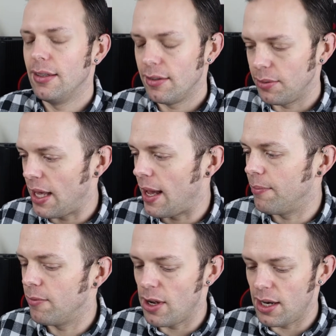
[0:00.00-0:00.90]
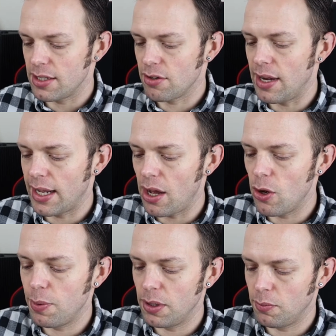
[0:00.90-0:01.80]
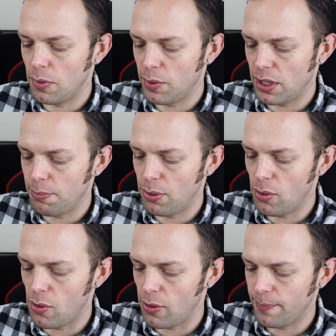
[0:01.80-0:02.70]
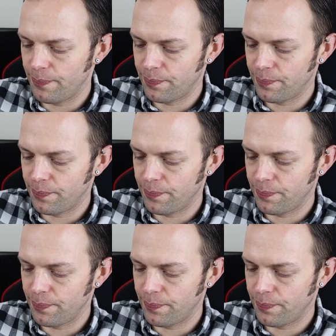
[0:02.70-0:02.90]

So yeah, right, let's crack it open and we're gonna pour.